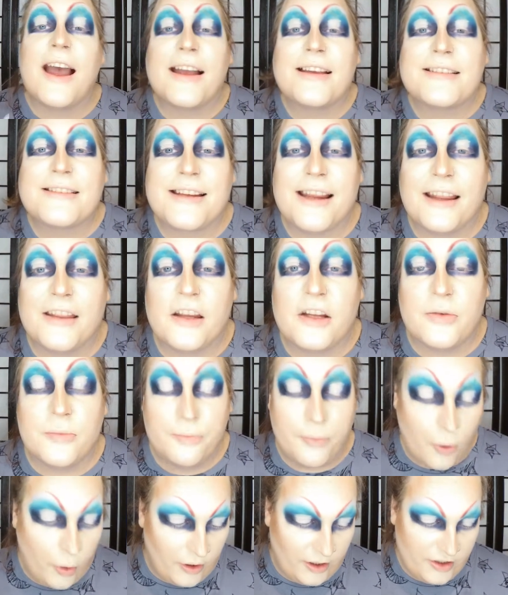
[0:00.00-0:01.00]
has to get the
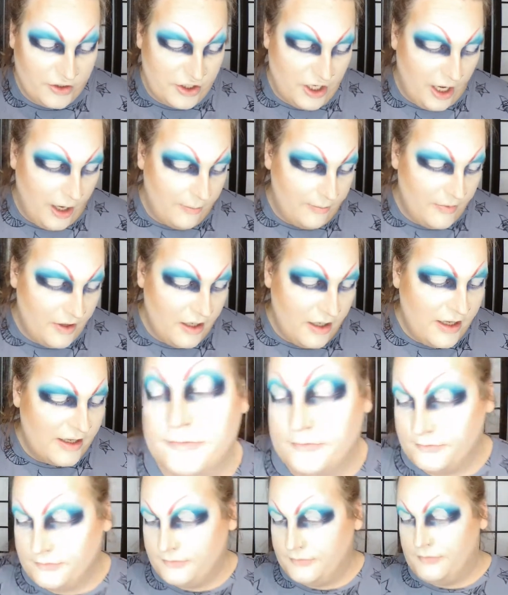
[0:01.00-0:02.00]
pork chop.
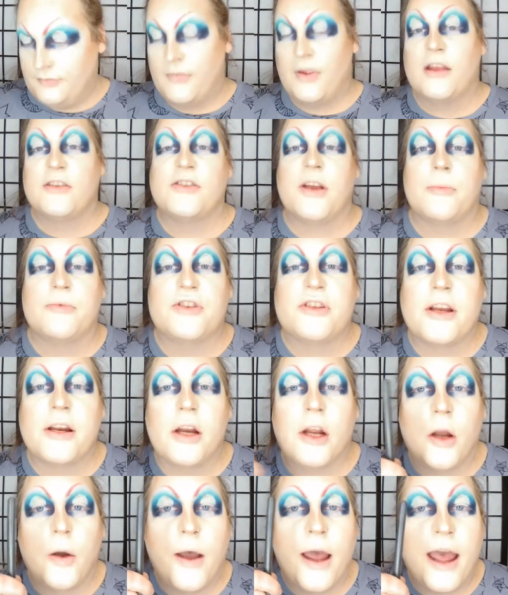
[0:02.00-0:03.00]
So I'm just
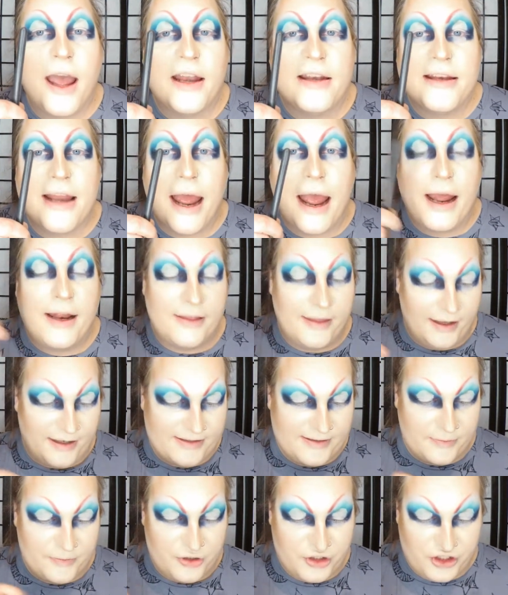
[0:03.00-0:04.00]
going to go ahead and add, like,
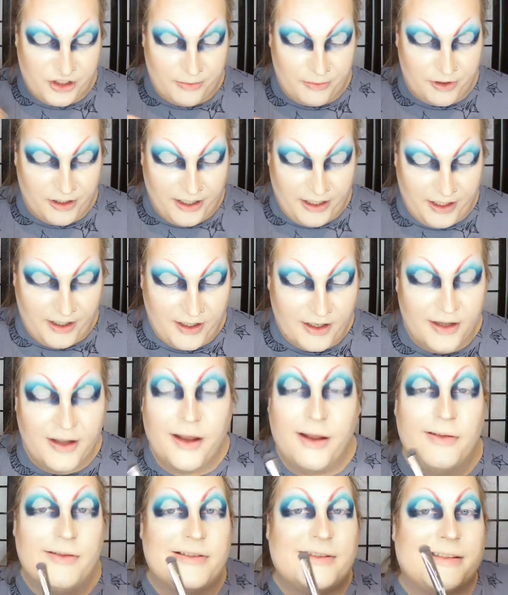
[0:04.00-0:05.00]
some shimmery
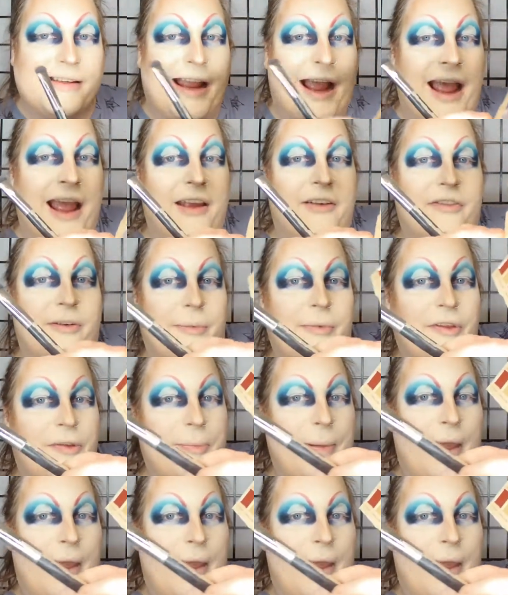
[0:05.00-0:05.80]
sky from this